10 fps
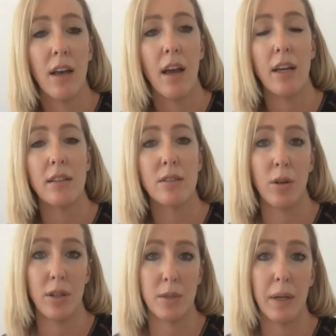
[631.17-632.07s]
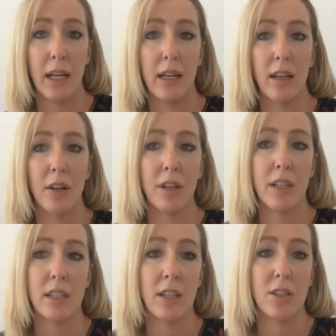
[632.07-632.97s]
as going to be needing
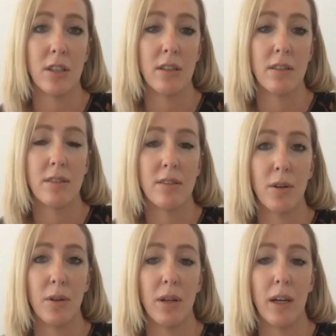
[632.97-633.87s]
accreditation. So,